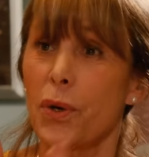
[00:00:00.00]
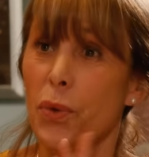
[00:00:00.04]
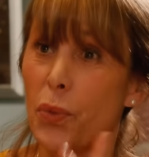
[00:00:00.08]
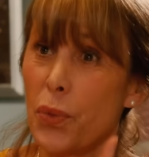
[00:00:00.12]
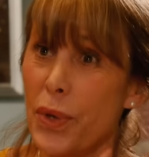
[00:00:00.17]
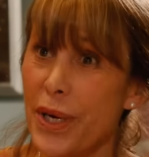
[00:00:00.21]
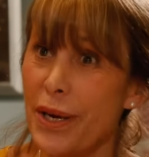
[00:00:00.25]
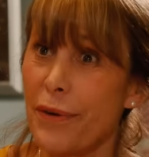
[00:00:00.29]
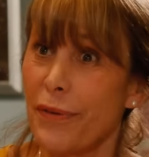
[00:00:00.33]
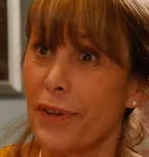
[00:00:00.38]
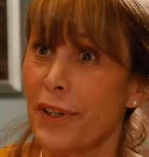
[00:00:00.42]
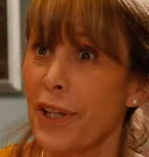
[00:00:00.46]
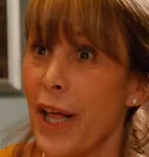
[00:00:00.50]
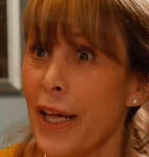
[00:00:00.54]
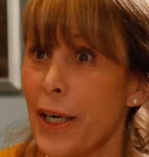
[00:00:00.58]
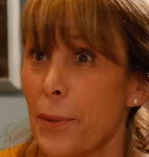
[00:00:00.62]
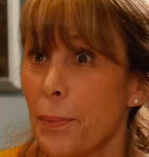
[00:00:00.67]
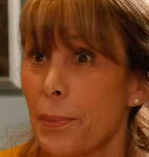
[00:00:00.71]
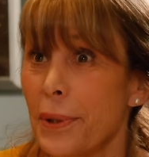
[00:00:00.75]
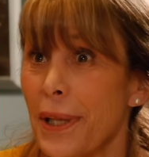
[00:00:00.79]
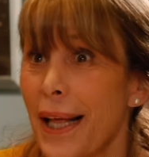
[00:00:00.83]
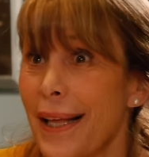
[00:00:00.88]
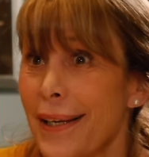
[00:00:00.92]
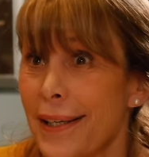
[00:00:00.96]
we have a lot of
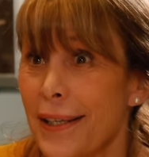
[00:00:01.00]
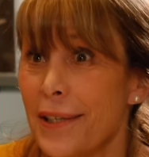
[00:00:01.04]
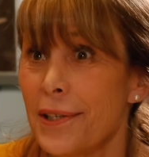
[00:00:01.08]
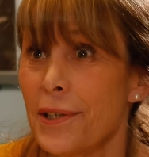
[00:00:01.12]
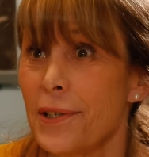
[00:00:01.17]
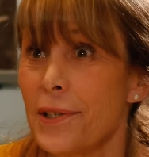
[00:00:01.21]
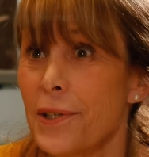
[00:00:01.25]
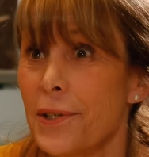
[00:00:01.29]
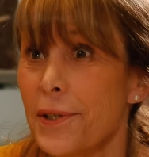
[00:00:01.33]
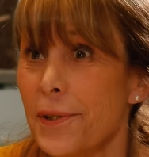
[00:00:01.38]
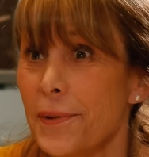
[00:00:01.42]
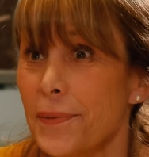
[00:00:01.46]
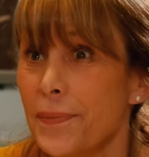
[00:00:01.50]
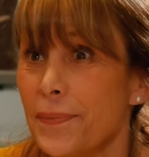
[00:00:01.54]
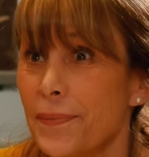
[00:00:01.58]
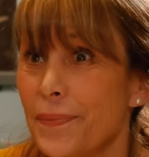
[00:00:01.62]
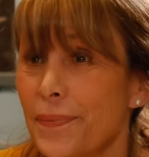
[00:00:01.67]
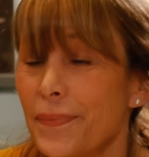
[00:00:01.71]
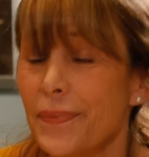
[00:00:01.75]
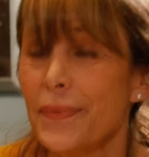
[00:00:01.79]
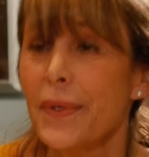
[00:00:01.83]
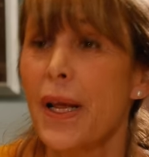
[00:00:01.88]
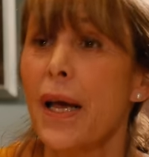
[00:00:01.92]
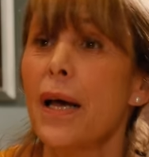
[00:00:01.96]
planning to do.
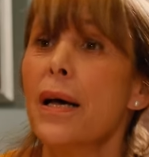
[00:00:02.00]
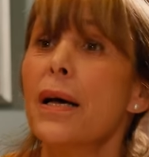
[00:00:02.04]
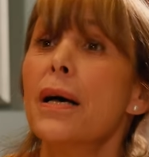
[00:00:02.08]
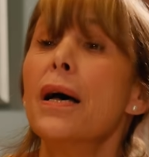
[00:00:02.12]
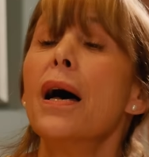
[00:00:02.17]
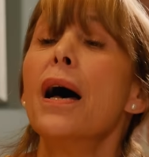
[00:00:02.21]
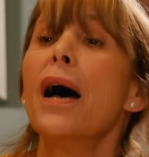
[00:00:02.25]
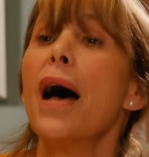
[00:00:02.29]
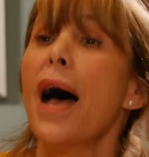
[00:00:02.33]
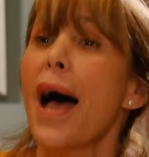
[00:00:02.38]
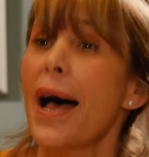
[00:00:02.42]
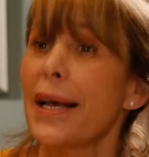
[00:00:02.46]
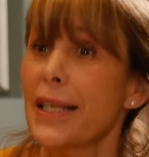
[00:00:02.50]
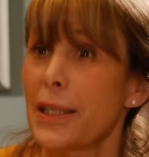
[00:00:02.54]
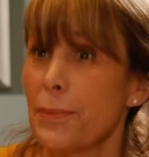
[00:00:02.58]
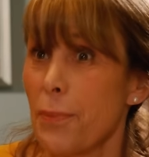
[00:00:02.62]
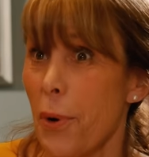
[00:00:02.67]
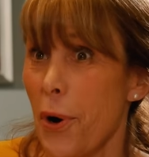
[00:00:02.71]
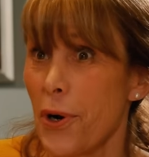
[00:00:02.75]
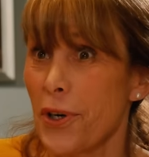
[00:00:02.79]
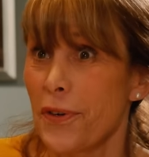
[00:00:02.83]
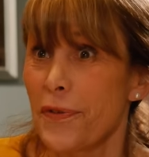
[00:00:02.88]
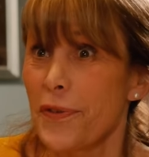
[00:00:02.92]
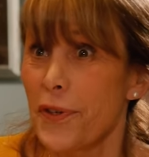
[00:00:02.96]
As
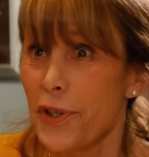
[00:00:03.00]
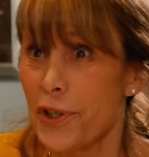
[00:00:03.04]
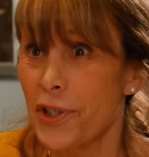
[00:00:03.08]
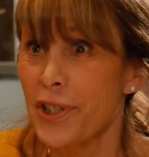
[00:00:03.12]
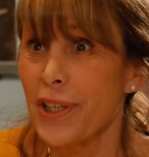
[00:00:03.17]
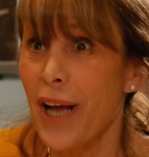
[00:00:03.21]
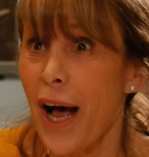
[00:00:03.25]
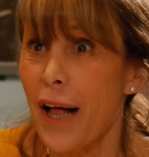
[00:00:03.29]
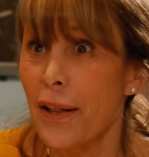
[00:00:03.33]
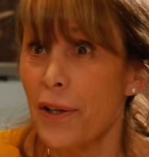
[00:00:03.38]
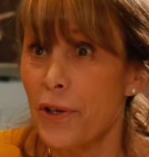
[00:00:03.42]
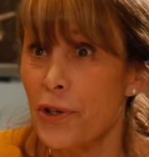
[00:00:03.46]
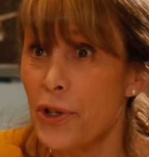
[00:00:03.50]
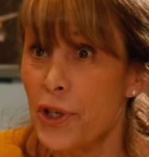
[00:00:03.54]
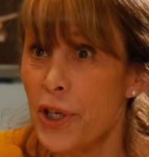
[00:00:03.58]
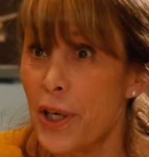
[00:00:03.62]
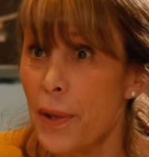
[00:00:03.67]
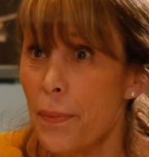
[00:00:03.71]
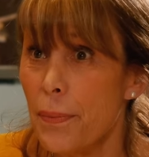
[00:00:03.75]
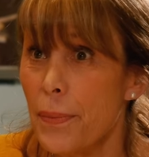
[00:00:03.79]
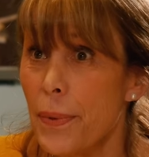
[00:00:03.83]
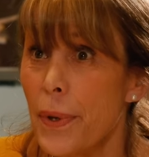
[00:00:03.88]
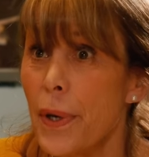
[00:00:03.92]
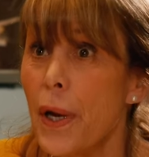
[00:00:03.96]
part of your
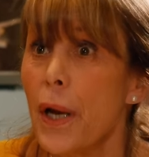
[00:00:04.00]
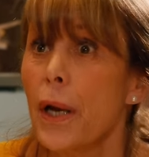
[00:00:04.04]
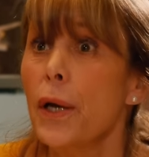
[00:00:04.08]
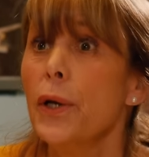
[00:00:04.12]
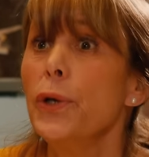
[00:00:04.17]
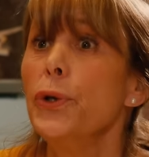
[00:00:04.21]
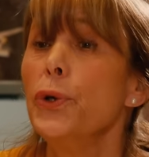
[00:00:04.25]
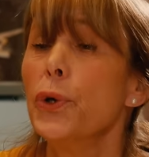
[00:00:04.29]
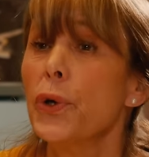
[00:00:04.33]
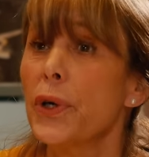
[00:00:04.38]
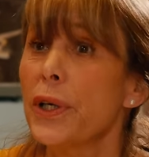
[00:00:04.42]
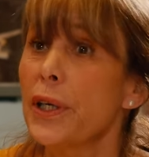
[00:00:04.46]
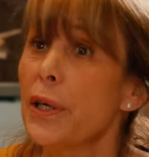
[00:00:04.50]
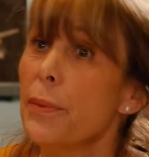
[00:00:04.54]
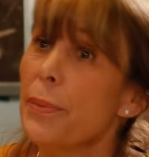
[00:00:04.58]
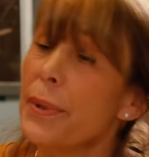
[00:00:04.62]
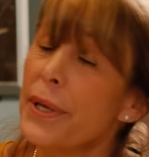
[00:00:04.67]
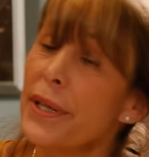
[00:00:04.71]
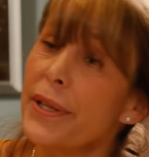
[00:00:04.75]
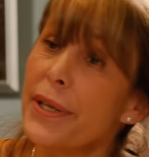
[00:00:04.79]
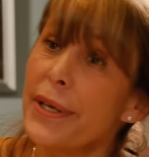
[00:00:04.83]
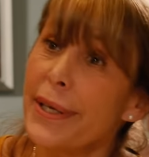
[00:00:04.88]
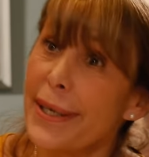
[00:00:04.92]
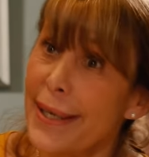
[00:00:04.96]
scholarship, you're going to be
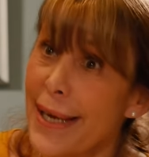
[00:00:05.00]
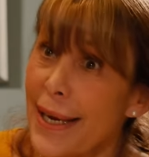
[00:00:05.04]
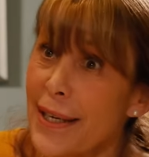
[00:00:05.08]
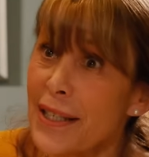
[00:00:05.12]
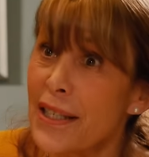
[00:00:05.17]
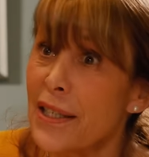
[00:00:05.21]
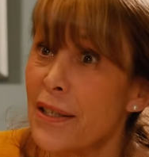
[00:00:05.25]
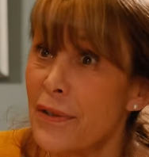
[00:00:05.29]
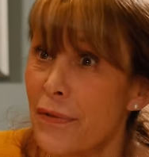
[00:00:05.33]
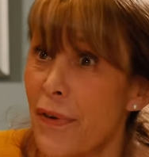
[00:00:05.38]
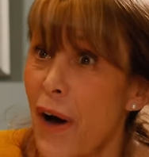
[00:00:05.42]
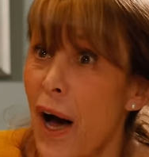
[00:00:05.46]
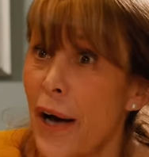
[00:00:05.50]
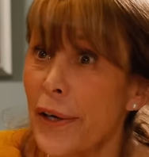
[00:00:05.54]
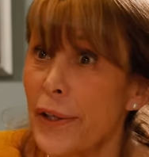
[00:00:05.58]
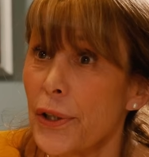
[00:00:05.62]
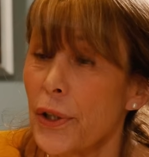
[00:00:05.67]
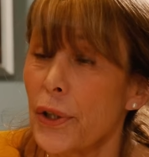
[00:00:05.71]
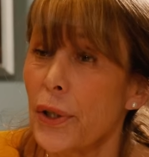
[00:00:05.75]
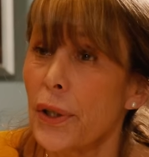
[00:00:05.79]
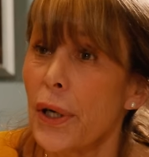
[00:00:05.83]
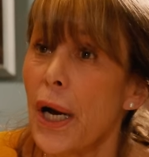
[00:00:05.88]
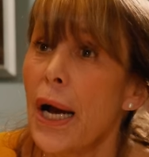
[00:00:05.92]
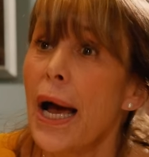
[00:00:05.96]
the guest of
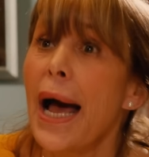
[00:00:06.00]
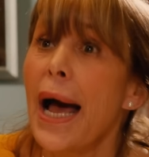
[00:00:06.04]
honor